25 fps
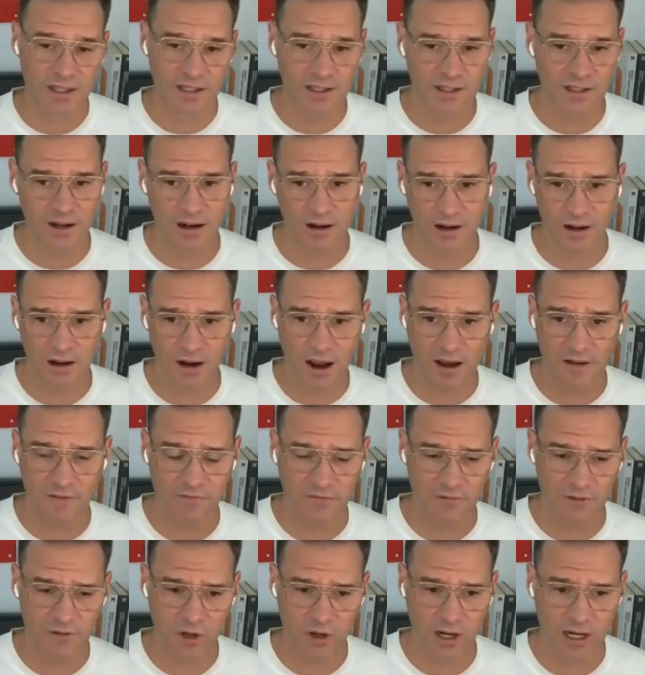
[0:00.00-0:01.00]
it started off
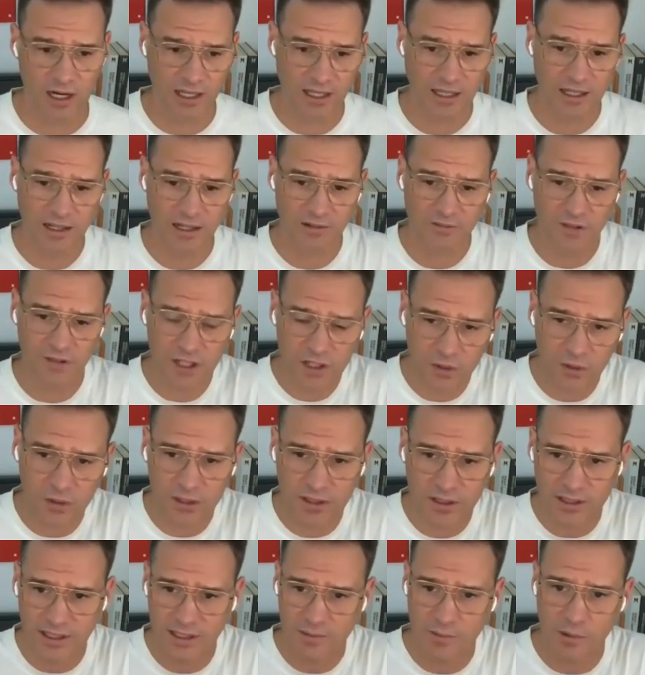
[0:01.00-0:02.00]
training
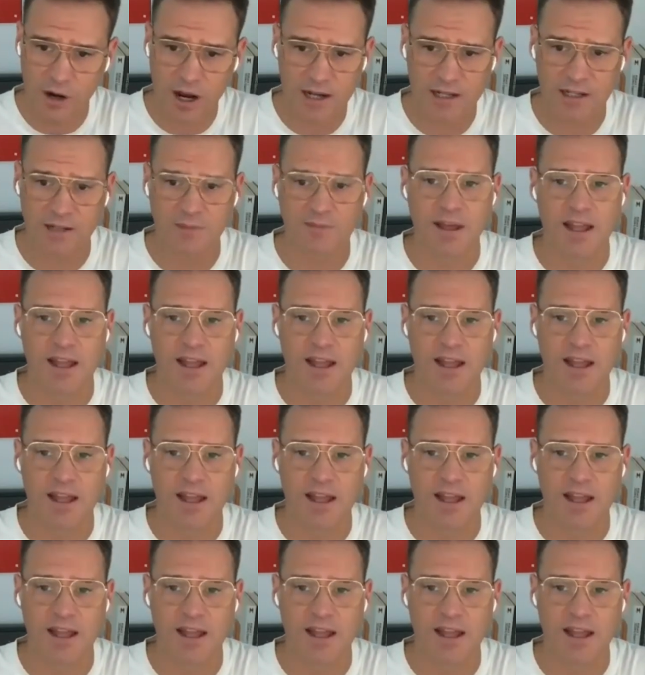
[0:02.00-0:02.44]
individuals as project